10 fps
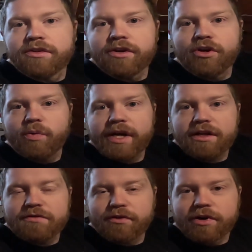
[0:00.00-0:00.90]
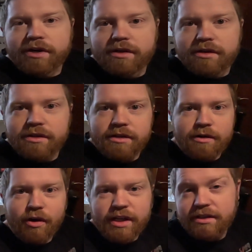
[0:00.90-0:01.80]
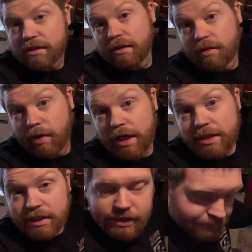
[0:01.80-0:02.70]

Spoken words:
the new wheels for it, or at least the boxes.